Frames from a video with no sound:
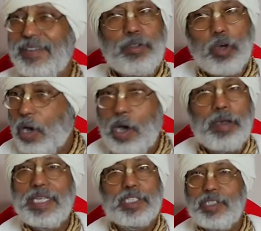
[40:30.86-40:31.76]
No,
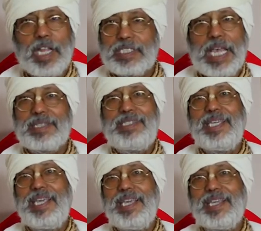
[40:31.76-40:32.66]
he is not
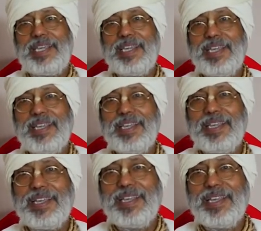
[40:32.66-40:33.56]
sati.
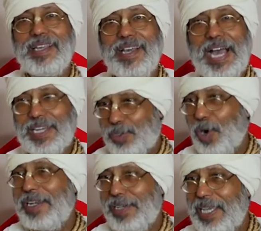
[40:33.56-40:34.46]
I
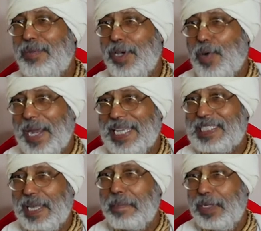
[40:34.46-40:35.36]
told you, give you one
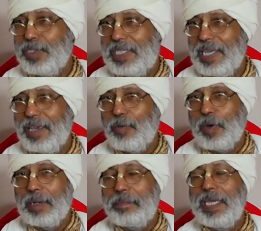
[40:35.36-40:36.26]
example, you see,
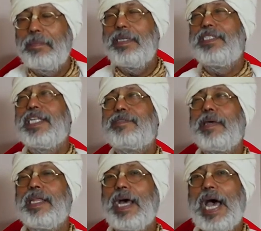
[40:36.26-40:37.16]
one big
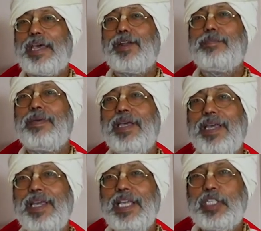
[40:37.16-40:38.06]
businessman, iron,
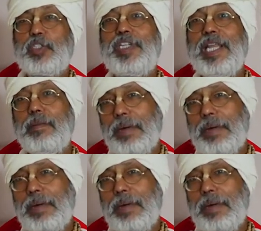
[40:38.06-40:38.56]
steel